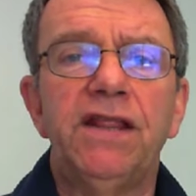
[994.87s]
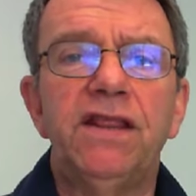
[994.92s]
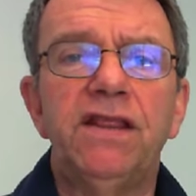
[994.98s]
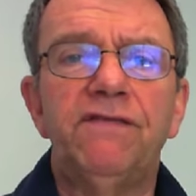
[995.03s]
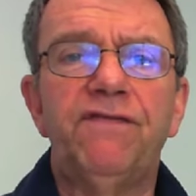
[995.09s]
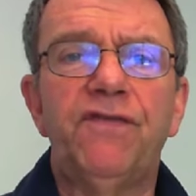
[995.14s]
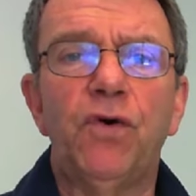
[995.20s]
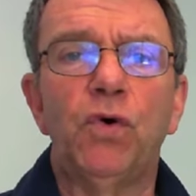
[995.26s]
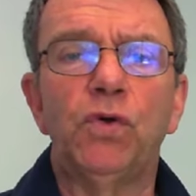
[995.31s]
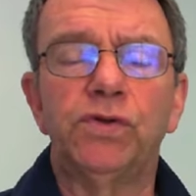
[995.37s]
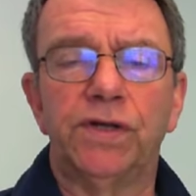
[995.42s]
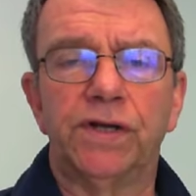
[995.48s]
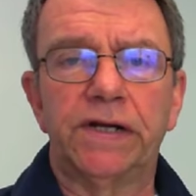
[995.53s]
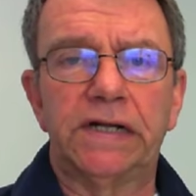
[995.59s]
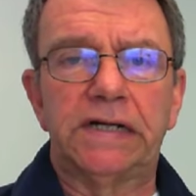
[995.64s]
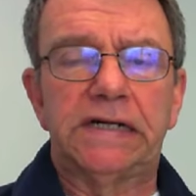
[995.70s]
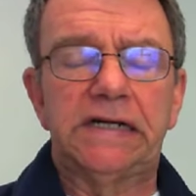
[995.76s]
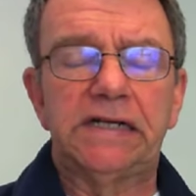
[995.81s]
in the
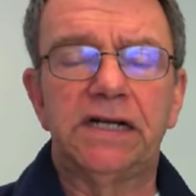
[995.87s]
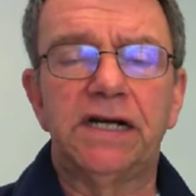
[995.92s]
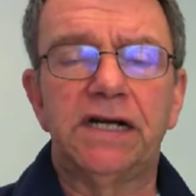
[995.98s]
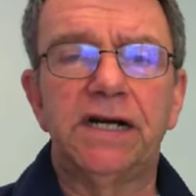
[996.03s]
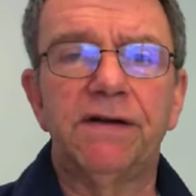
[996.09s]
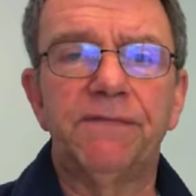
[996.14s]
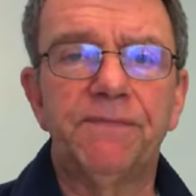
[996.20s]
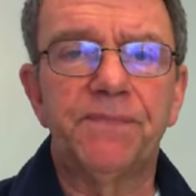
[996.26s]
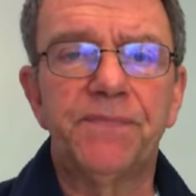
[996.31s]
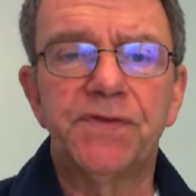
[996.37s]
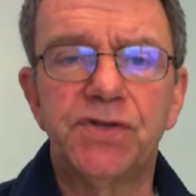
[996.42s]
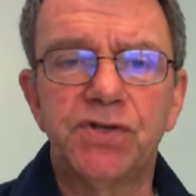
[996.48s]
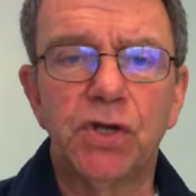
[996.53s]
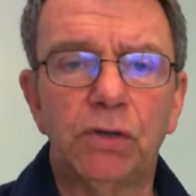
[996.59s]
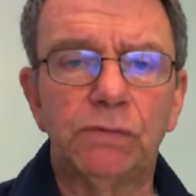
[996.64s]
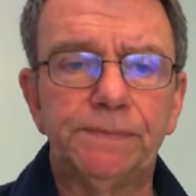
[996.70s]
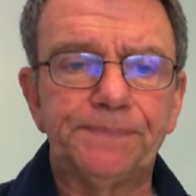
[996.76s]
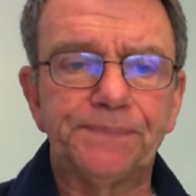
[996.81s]
folder.
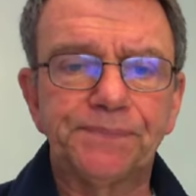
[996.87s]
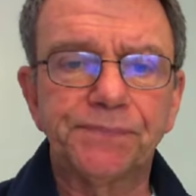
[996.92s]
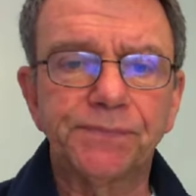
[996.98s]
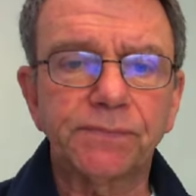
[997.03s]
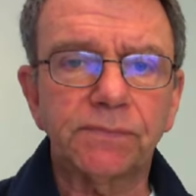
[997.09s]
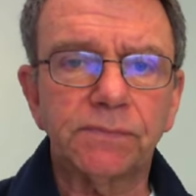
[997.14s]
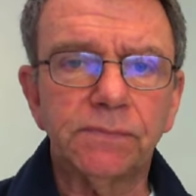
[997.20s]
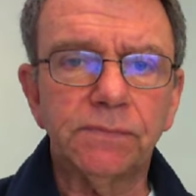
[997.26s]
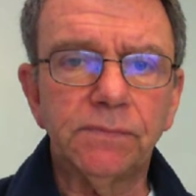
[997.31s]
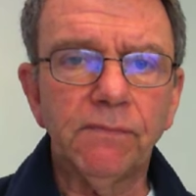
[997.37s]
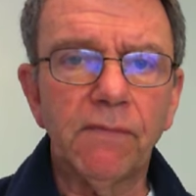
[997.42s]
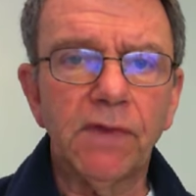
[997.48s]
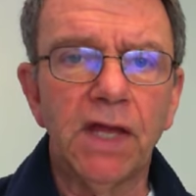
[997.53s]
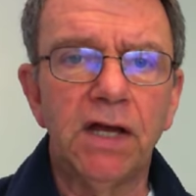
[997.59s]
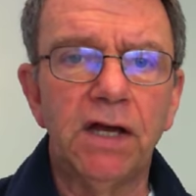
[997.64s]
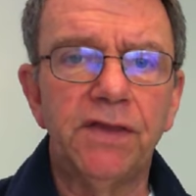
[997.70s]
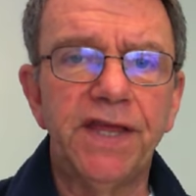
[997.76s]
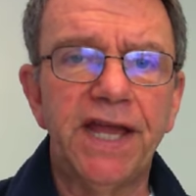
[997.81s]
So
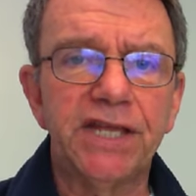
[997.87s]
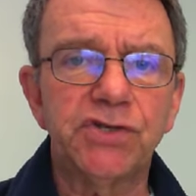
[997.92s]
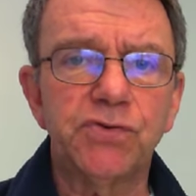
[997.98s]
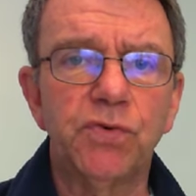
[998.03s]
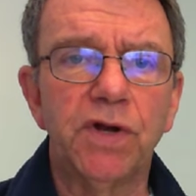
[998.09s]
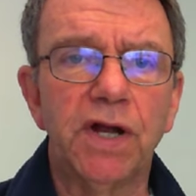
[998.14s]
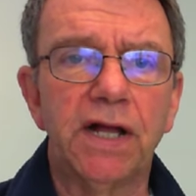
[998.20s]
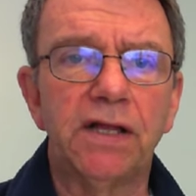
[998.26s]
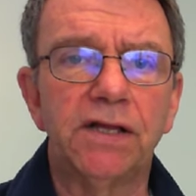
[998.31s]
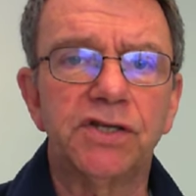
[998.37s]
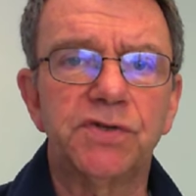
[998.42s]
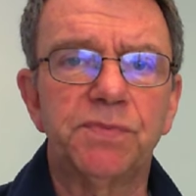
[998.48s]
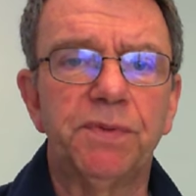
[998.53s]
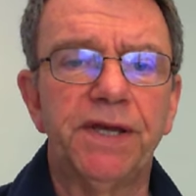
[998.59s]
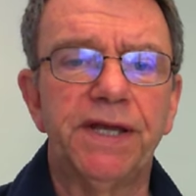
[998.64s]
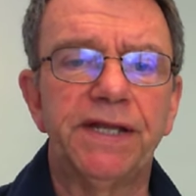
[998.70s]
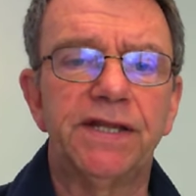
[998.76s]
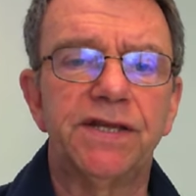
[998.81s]
that's where I'll
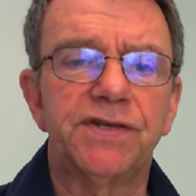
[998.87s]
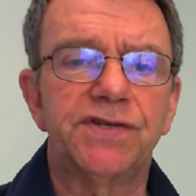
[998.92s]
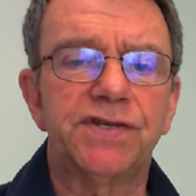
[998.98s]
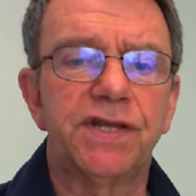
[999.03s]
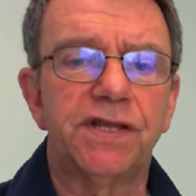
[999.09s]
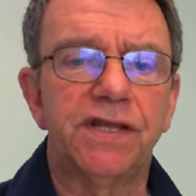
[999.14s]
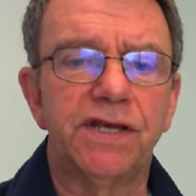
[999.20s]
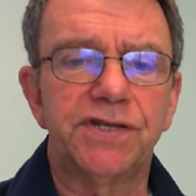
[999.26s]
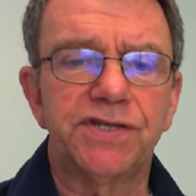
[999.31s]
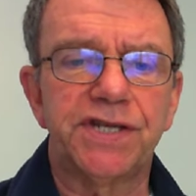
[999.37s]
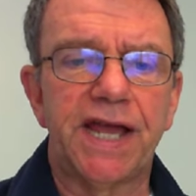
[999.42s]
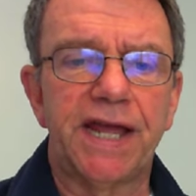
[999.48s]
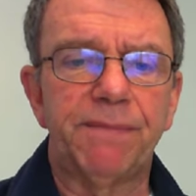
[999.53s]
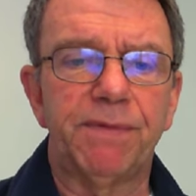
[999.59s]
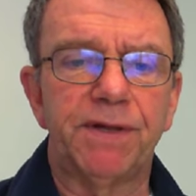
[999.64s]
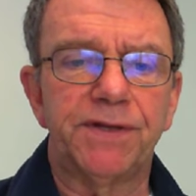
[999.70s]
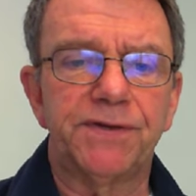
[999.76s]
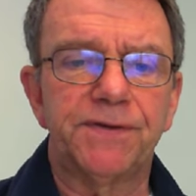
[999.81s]
explain the
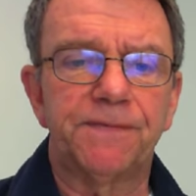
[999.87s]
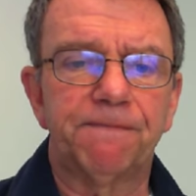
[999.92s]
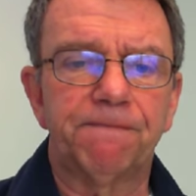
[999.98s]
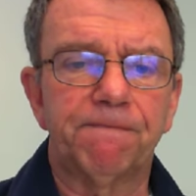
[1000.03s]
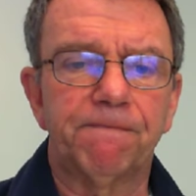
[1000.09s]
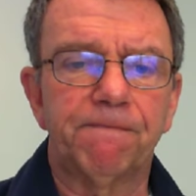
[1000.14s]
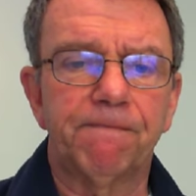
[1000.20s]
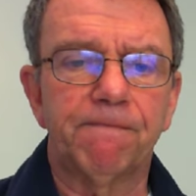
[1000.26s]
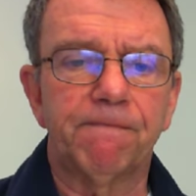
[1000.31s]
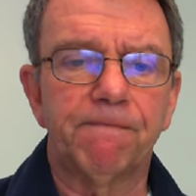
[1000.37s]
assignments.